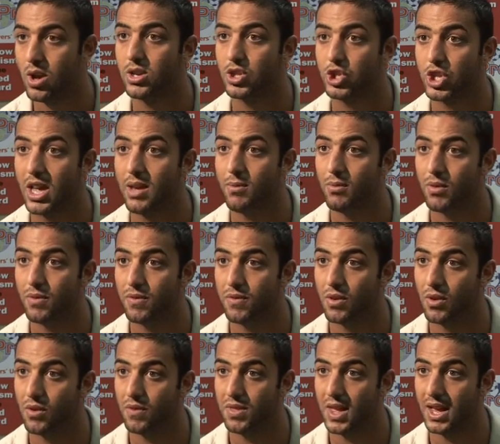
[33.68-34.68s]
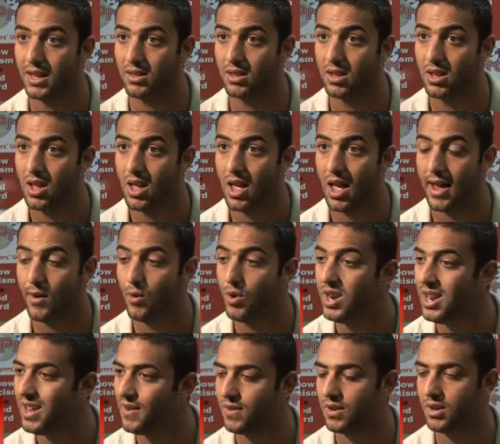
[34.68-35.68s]
we are ashamed of, of that, and
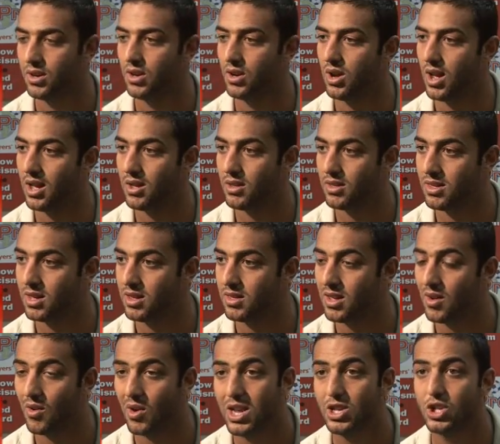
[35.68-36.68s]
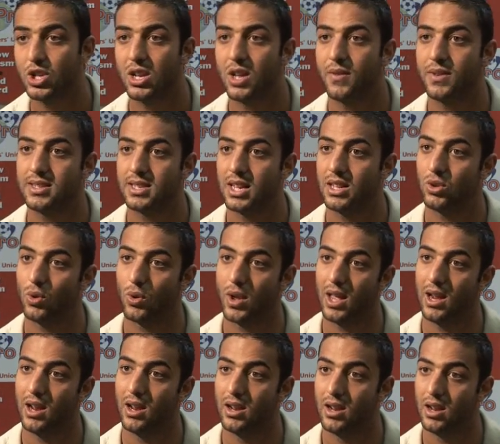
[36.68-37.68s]
we never the, the, religion never said to
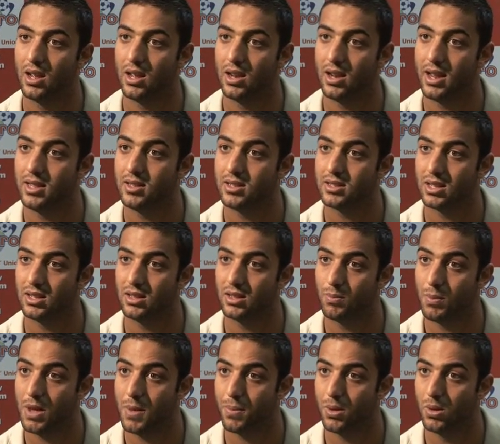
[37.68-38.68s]
kill an, an, innocent